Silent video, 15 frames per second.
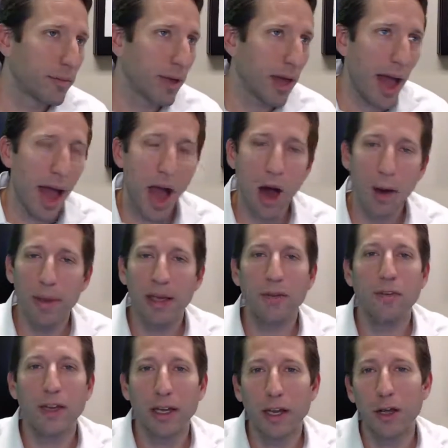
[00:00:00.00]
how many
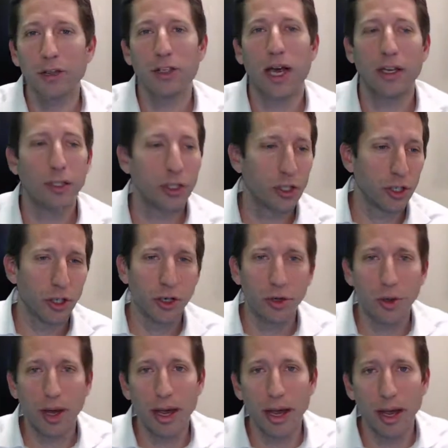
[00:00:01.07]
videos I should
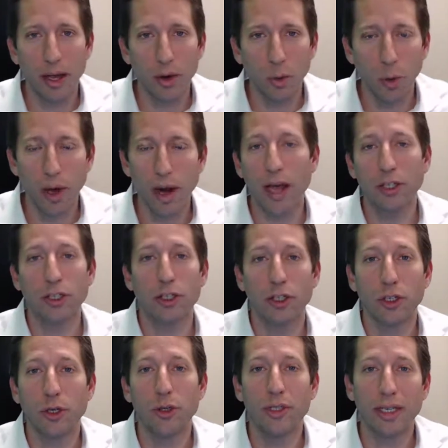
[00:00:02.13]
do and what I should
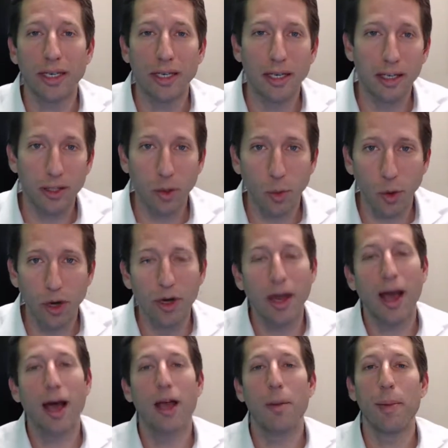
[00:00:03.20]
do to get the word
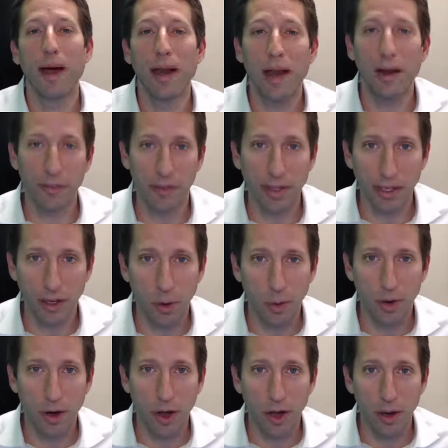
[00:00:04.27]
out about everything
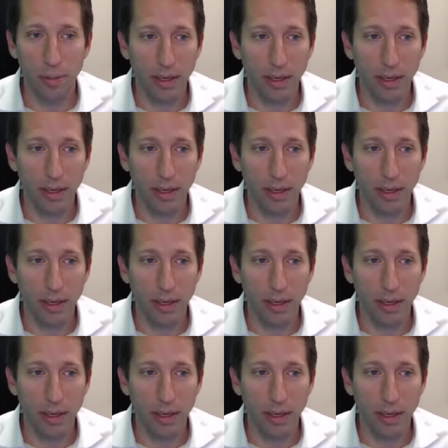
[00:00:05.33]
going on.